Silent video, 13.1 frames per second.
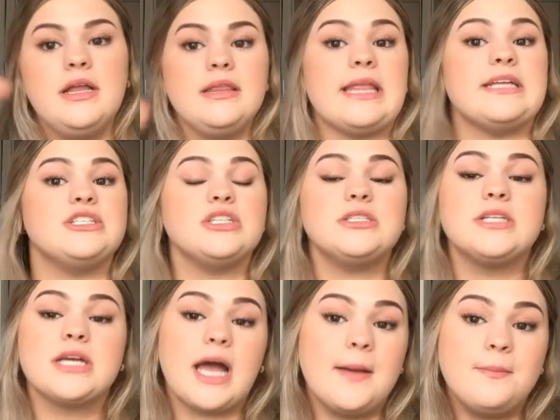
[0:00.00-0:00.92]
that's just
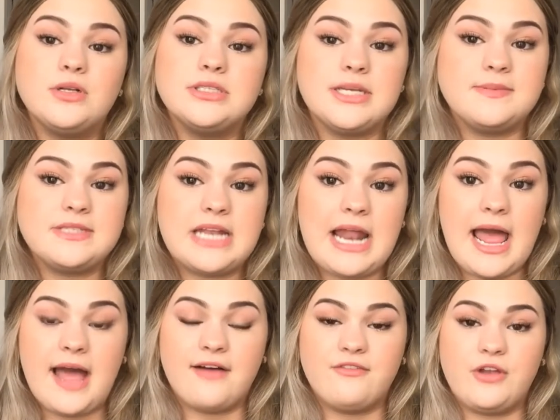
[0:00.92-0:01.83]
a couple tips that I
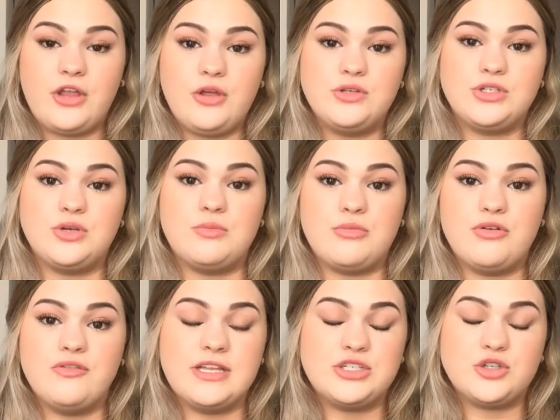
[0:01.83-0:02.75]
have for you to
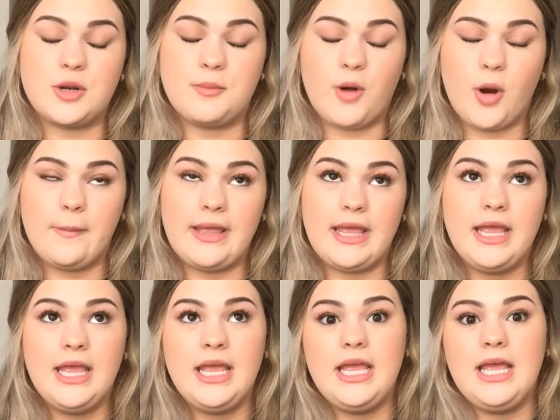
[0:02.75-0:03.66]
move into an apartment
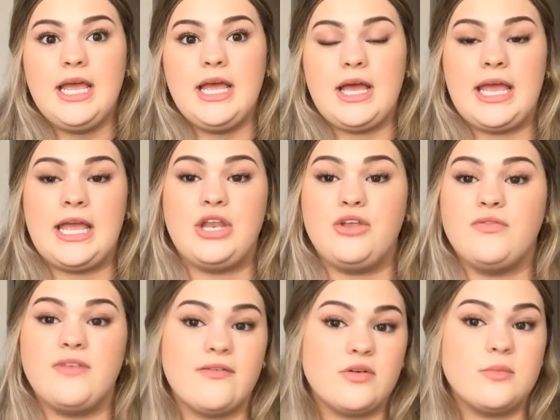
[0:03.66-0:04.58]
and you've
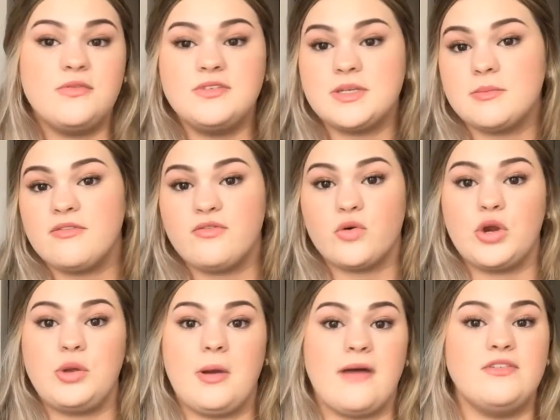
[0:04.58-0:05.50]
never moved in before,
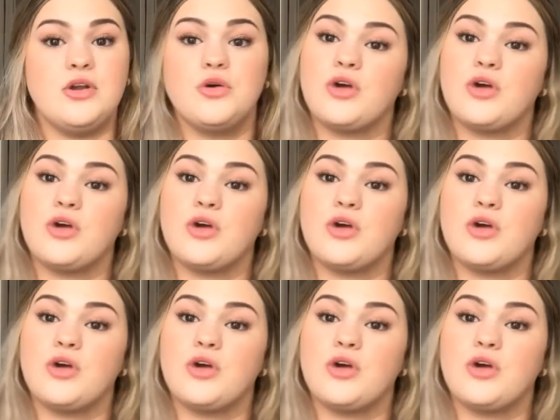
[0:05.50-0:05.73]
you have no